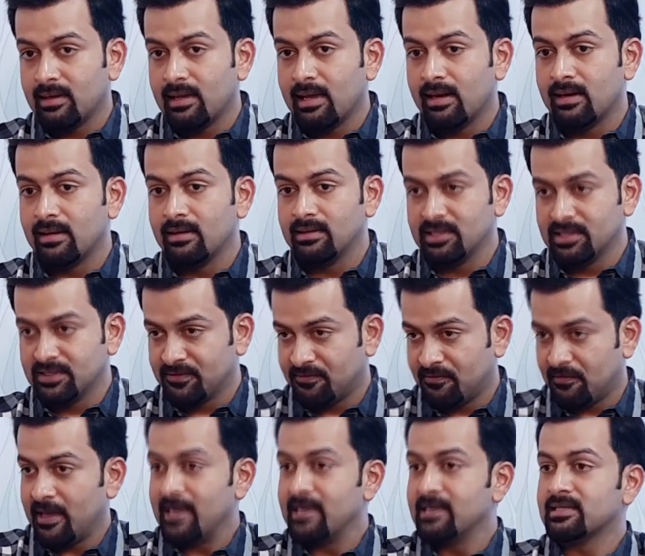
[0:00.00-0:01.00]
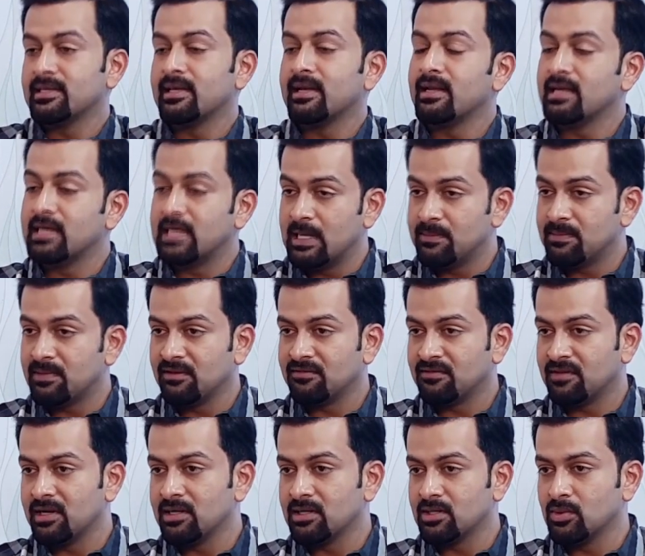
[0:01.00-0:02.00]
And this phase that I keep
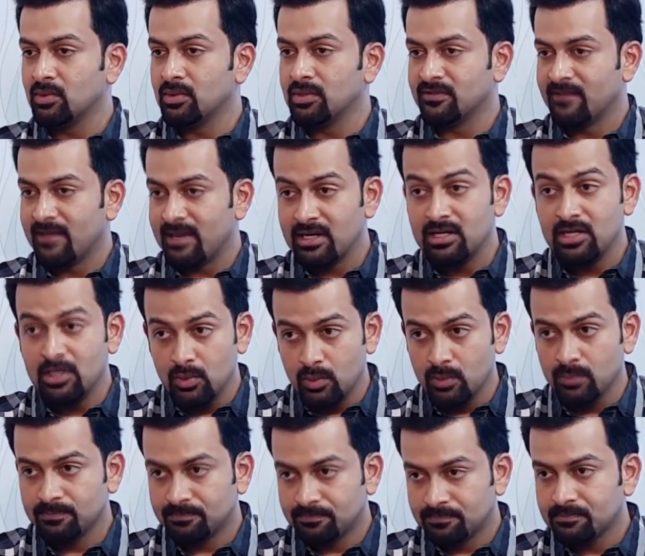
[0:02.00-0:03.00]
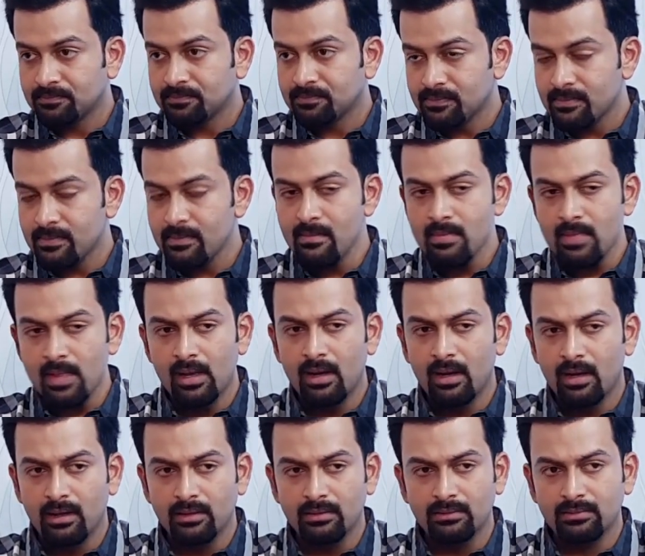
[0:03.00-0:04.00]
referring to is very new. Yeah.
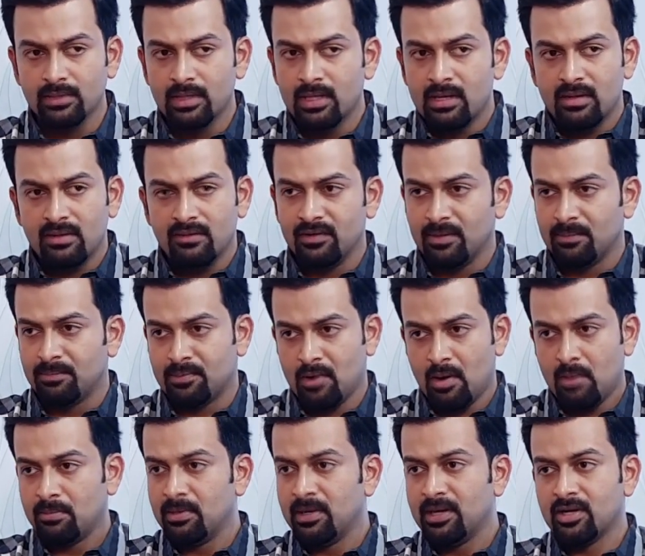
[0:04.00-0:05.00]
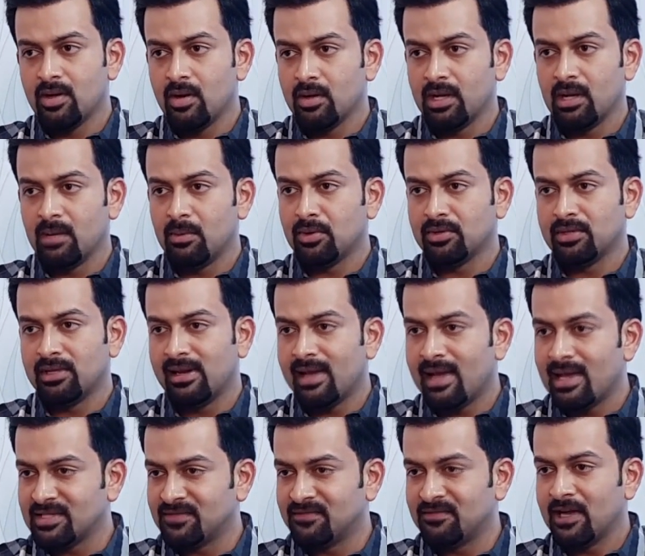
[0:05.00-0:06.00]
Um, we are probably talking about the
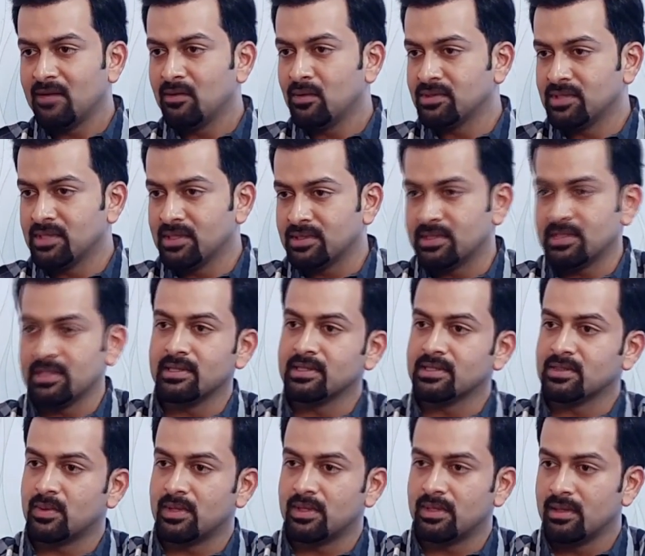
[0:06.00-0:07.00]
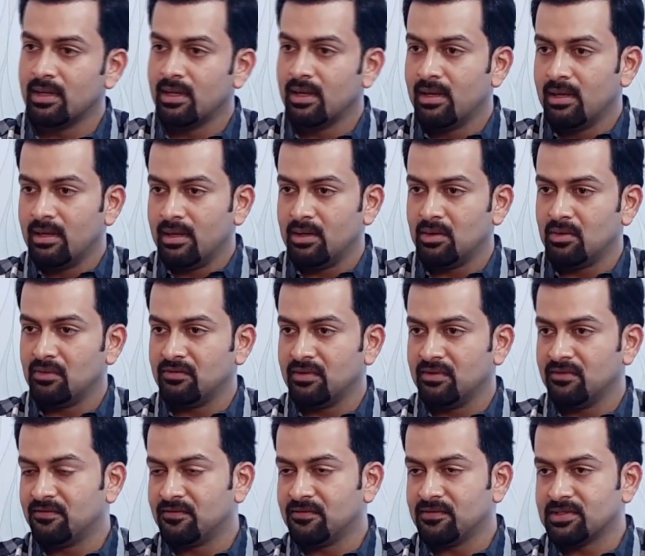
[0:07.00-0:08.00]
last five or six years when, you know,
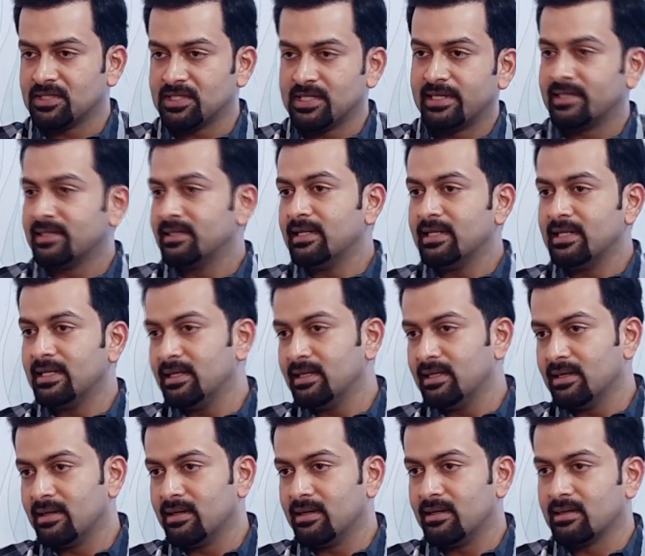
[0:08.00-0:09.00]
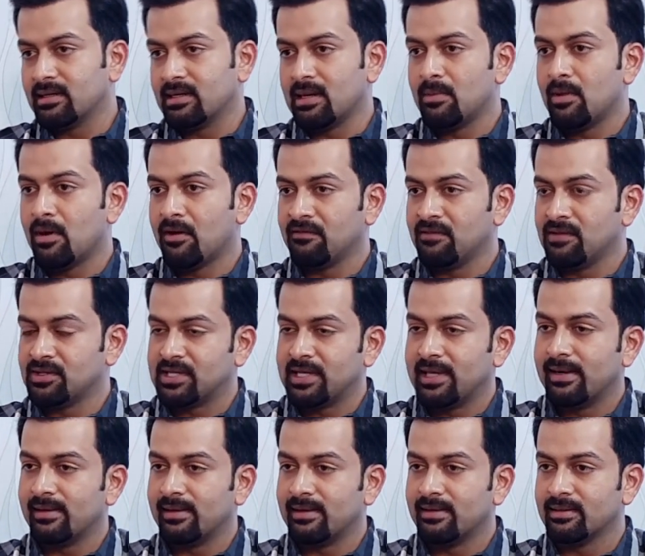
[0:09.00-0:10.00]
we've suddenly uh, come out of the
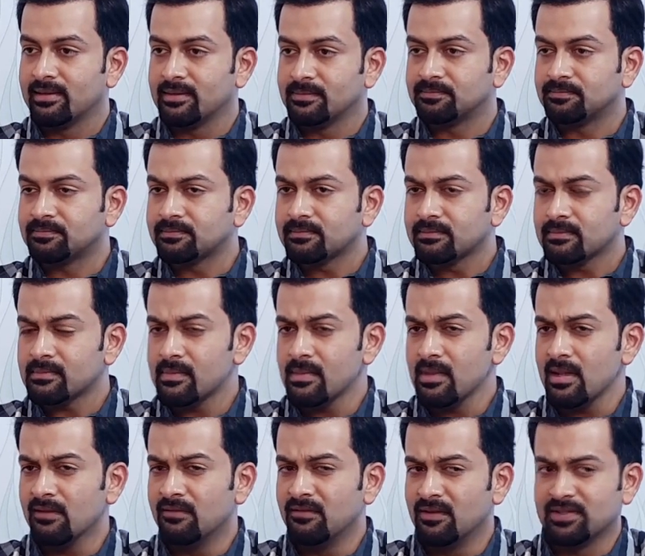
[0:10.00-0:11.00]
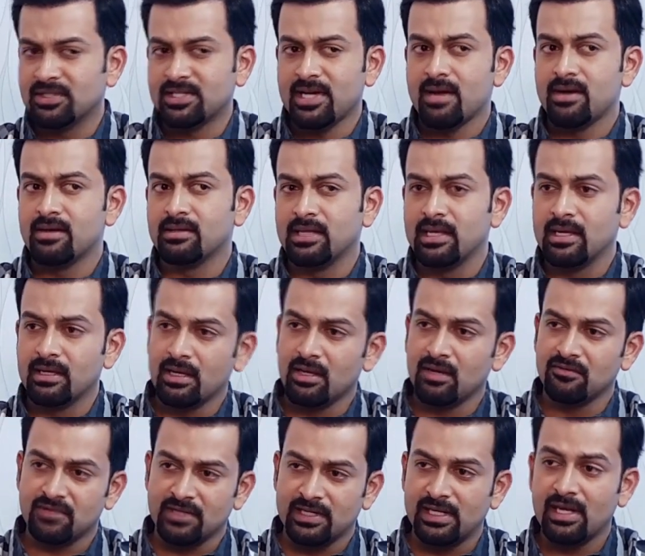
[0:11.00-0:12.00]
shell and mm. we have started thinking
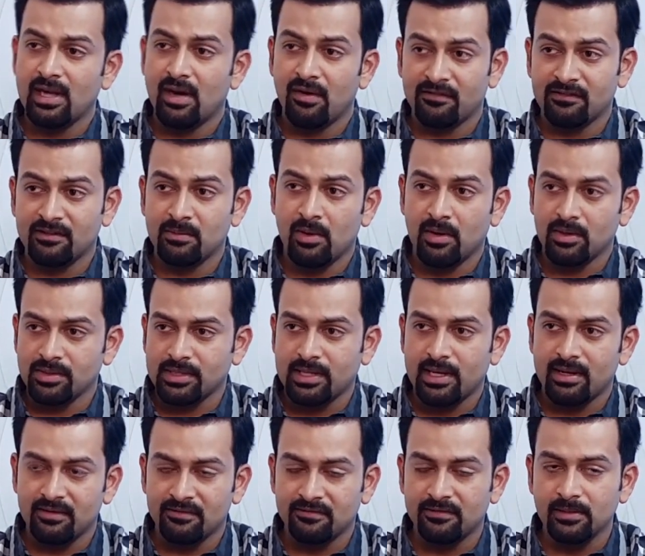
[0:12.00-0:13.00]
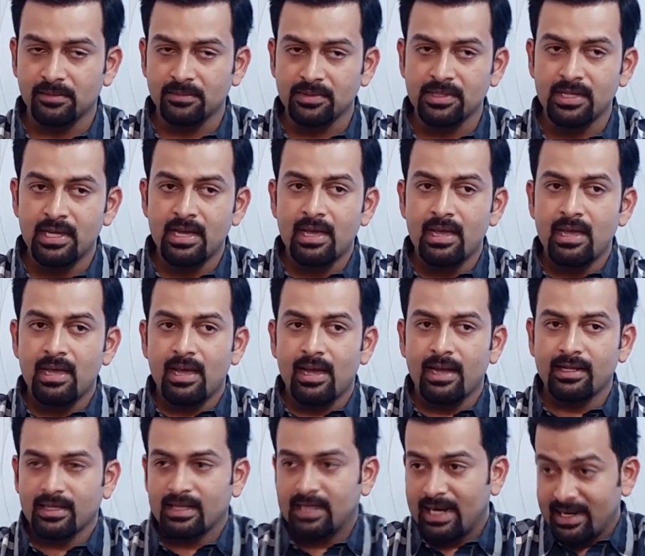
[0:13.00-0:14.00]
of really out of the box kind of films. Right.
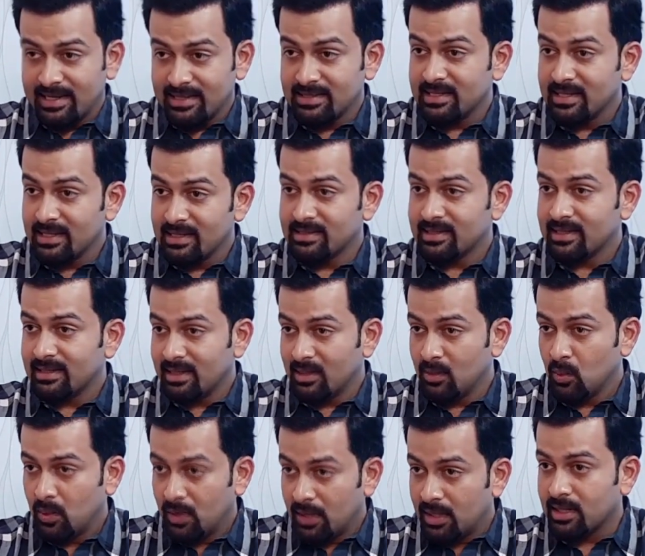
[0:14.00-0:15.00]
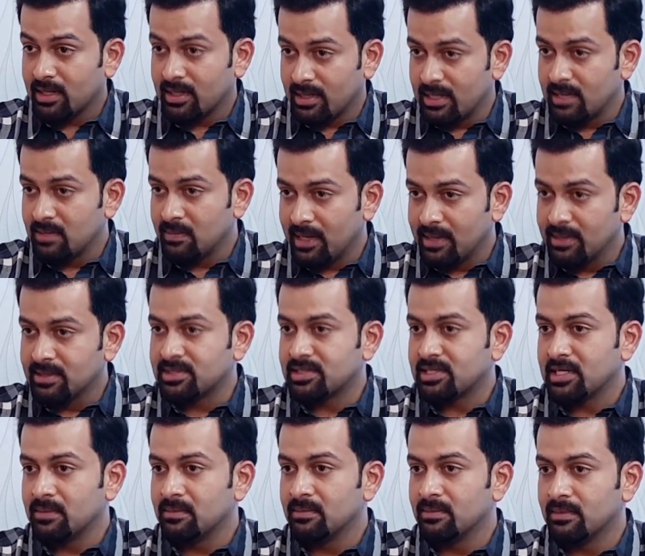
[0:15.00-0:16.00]
And the greatest thing is that they work in
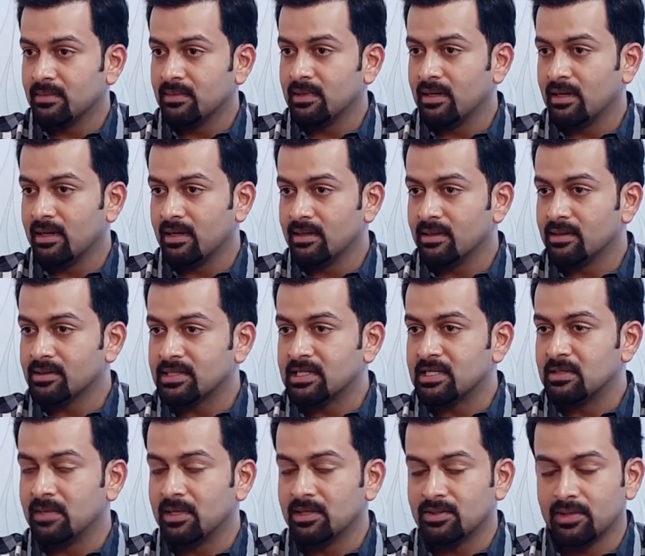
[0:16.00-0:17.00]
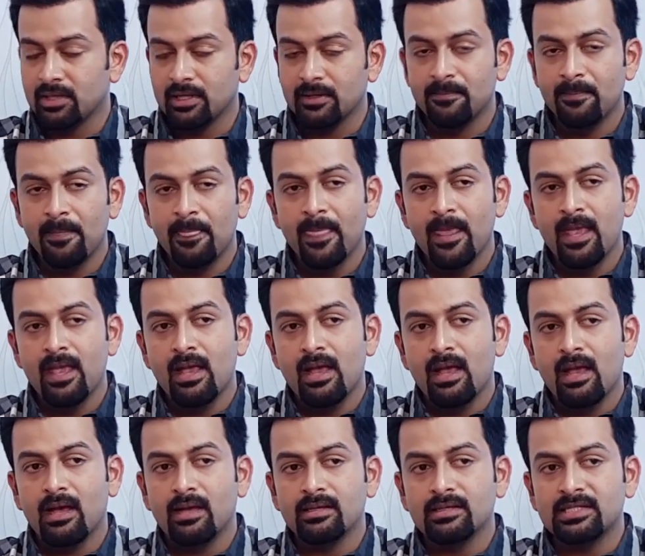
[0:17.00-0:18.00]
mainstream uh, mm. cinema today.
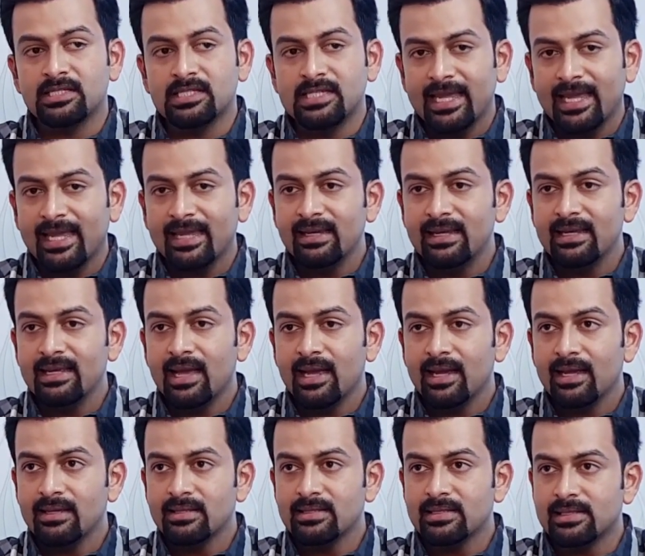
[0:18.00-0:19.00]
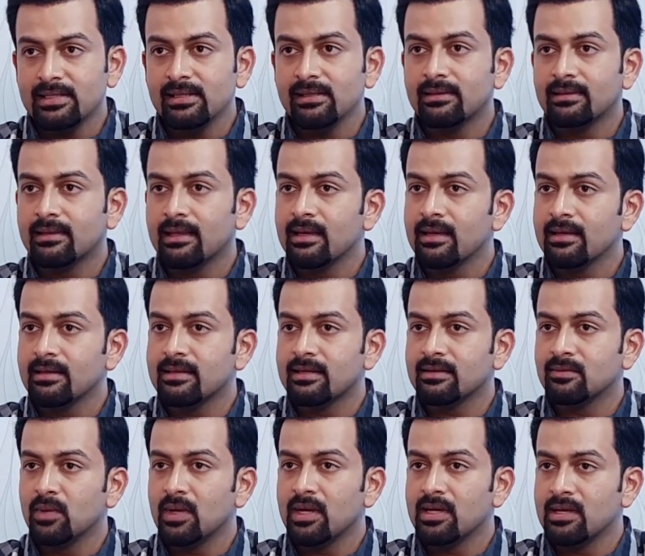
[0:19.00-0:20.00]
Uh, secondly, I still think
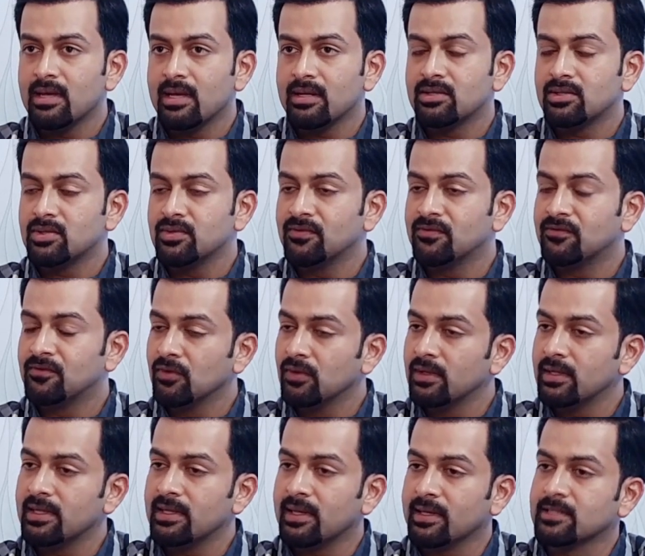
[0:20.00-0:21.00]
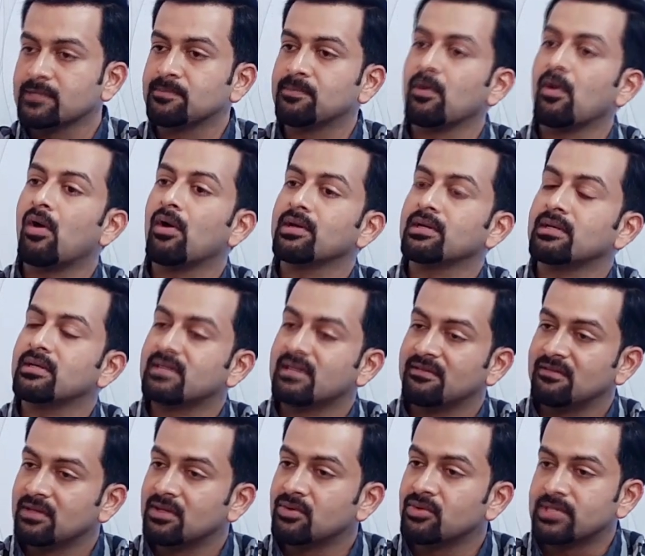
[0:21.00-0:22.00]
that we are yet to fully exploit our
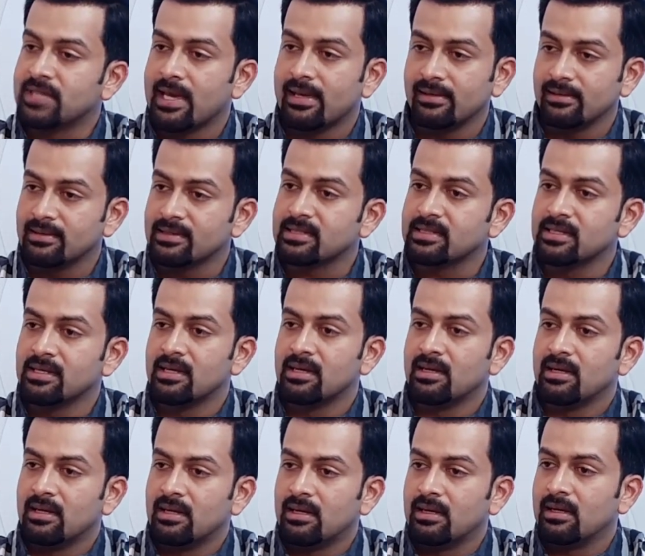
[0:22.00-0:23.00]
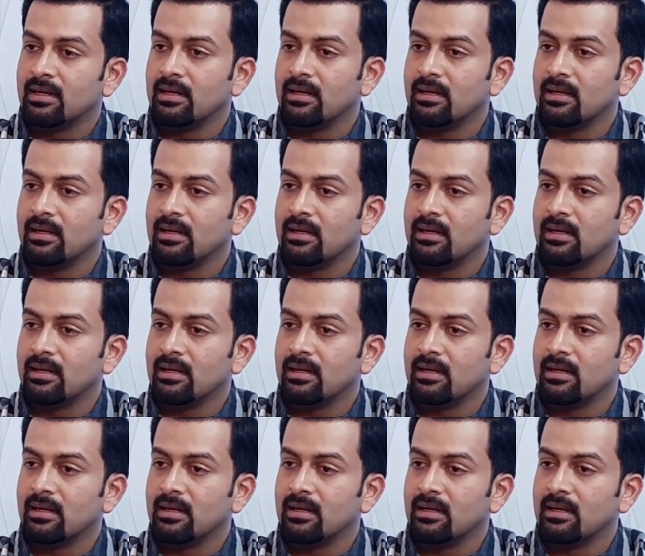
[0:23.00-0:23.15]
revenue channels. Yeah.